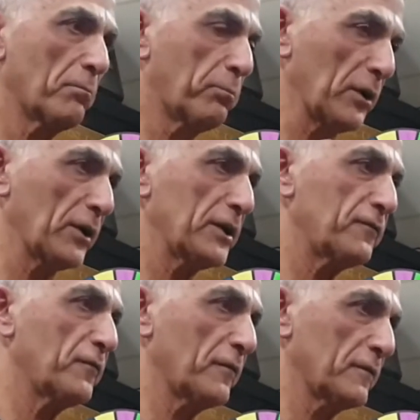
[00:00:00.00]

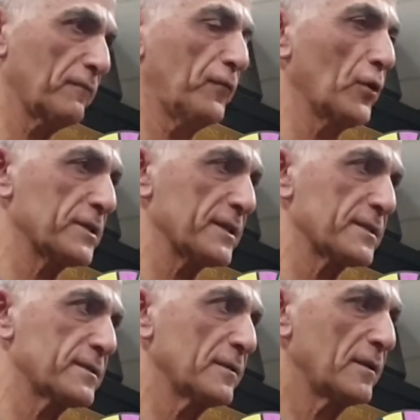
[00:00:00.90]
Belief
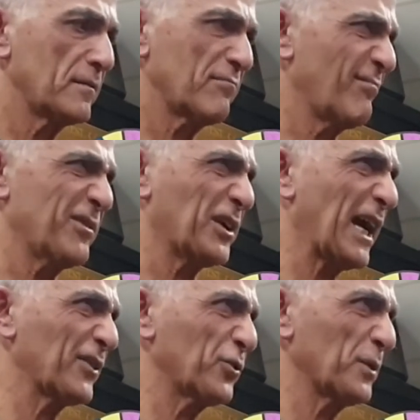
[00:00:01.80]
versus you
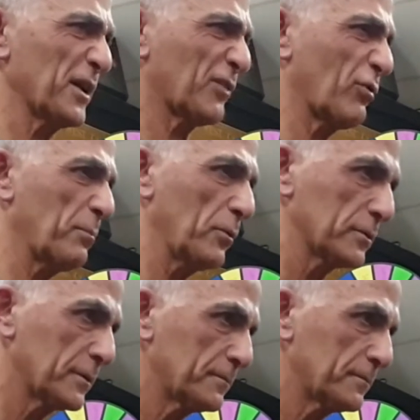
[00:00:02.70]
can't do it, you're crippled.